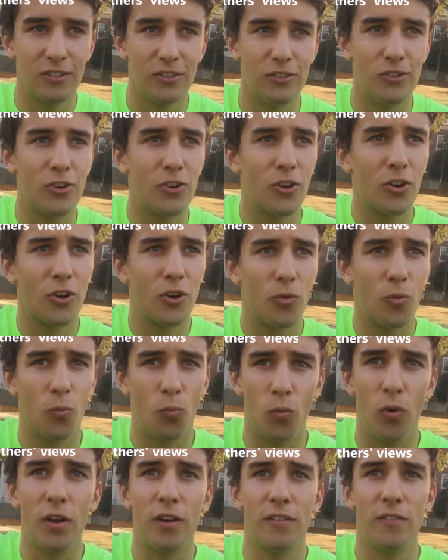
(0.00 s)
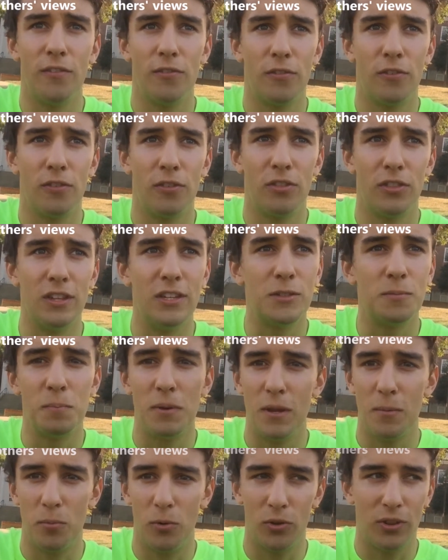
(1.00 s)
you're one of these
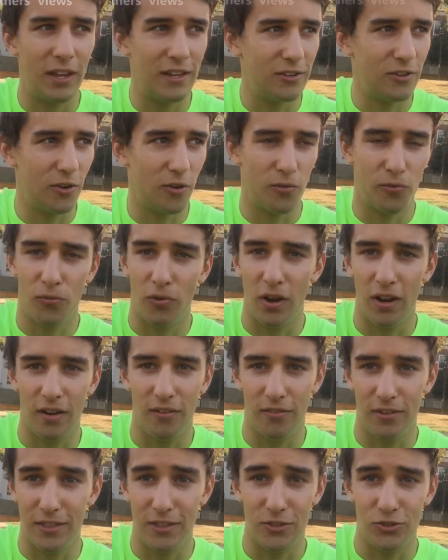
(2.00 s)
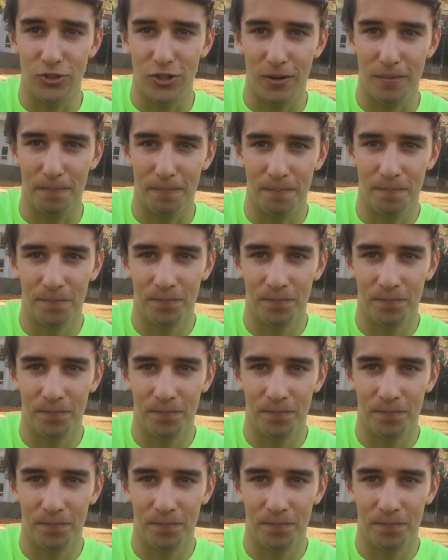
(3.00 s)
people that you're afraid of in the gym.